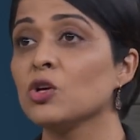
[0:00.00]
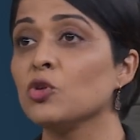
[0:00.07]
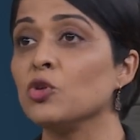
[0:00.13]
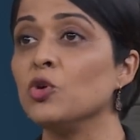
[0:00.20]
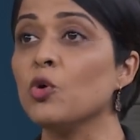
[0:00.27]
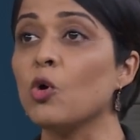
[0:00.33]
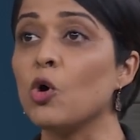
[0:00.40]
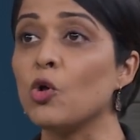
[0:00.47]

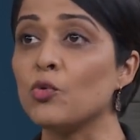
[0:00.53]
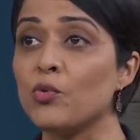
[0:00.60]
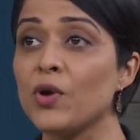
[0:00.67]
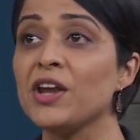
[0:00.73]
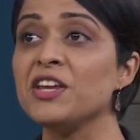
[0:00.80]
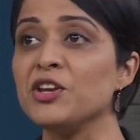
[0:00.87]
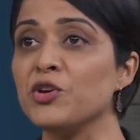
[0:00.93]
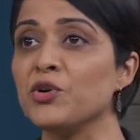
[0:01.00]
you
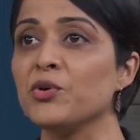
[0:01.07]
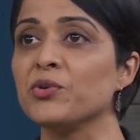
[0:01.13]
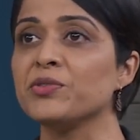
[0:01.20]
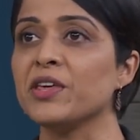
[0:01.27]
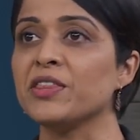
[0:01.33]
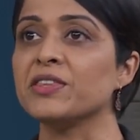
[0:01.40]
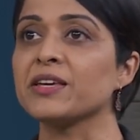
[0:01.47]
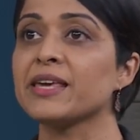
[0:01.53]
already know
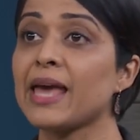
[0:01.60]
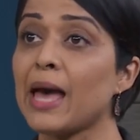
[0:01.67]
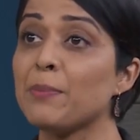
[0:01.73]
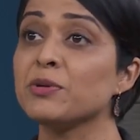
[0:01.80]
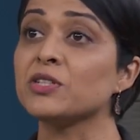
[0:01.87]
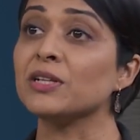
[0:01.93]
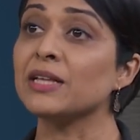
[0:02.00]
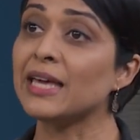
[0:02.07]
that the
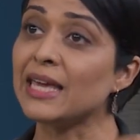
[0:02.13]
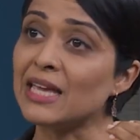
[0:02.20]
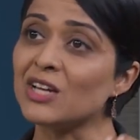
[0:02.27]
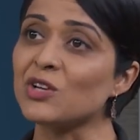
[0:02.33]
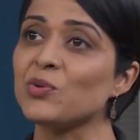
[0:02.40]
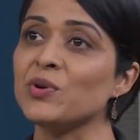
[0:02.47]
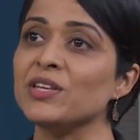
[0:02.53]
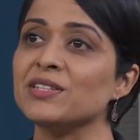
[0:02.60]
capital
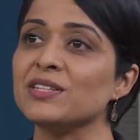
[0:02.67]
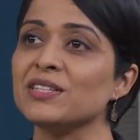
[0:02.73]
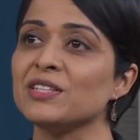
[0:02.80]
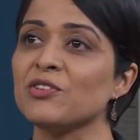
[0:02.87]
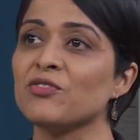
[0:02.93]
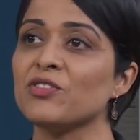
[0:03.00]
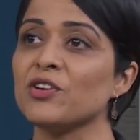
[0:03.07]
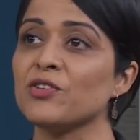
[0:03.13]
increases
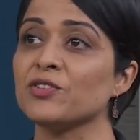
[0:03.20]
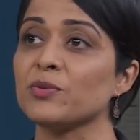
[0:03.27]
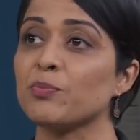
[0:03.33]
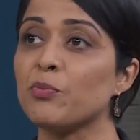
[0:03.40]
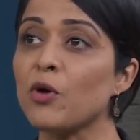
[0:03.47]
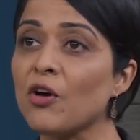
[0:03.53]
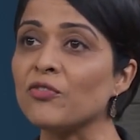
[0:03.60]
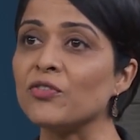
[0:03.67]
if there is a
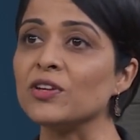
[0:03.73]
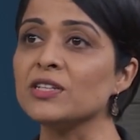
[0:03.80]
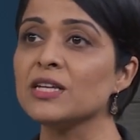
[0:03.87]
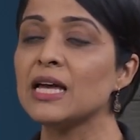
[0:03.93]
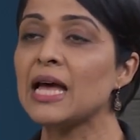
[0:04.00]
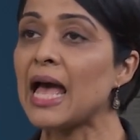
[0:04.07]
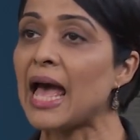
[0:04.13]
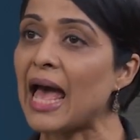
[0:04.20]
profit
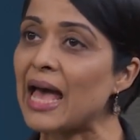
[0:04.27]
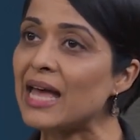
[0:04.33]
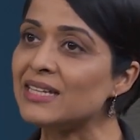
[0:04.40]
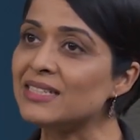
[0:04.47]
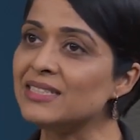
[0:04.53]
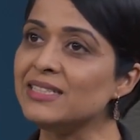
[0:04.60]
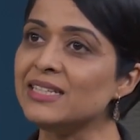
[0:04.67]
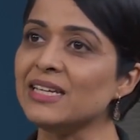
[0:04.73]

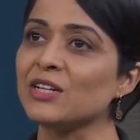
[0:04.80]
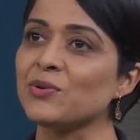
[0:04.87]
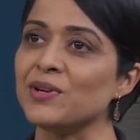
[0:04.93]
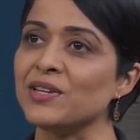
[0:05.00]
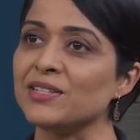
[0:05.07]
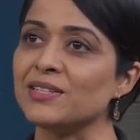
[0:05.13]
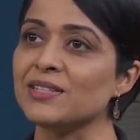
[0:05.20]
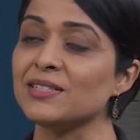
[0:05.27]
and
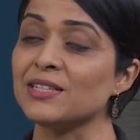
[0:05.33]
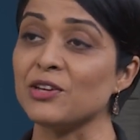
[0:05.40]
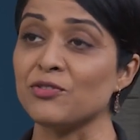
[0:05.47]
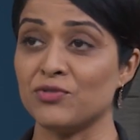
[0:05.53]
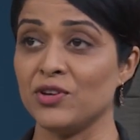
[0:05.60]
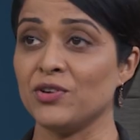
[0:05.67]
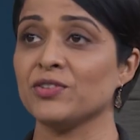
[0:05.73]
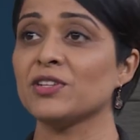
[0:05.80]
decreases
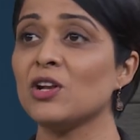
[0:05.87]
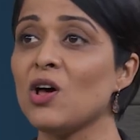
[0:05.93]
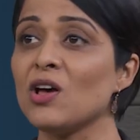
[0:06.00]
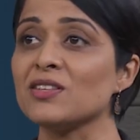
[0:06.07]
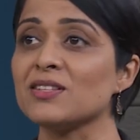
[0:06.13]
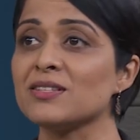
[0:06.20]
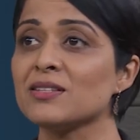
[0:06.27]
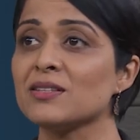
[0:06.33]
if there is a
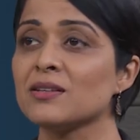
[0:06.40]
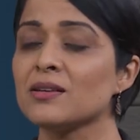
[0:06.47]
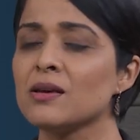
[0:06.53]
loss.